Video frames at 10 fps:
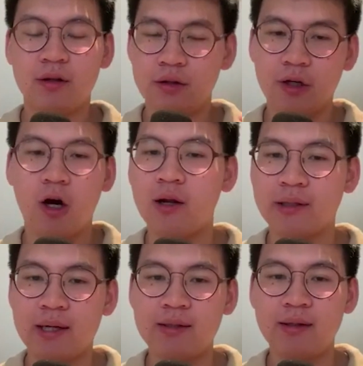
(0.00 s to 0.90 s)
the
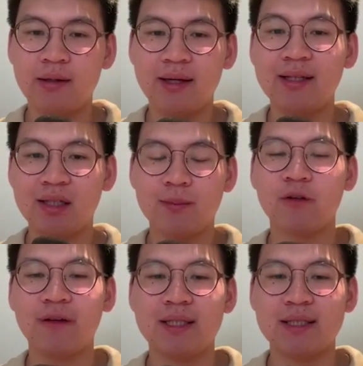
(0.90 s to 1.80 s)
content in terms
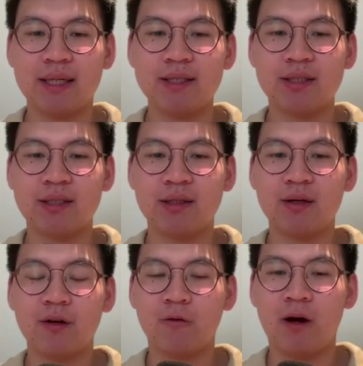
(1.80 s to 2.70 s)
of insights
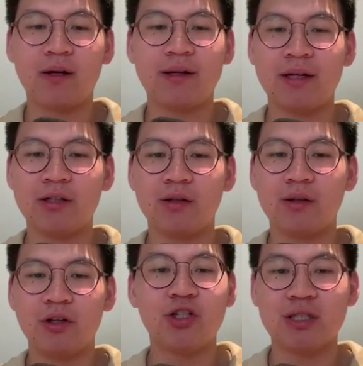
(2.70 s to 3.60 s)
rather than
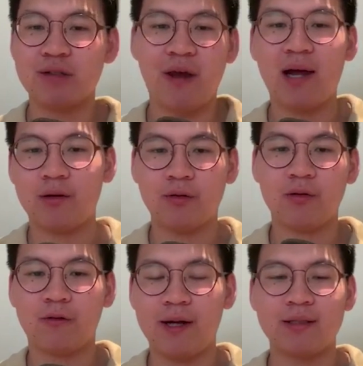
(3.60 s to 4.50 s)
just value,
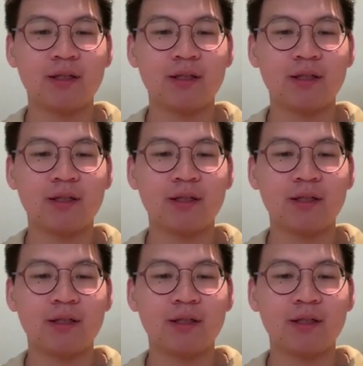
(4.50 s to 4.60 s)
right?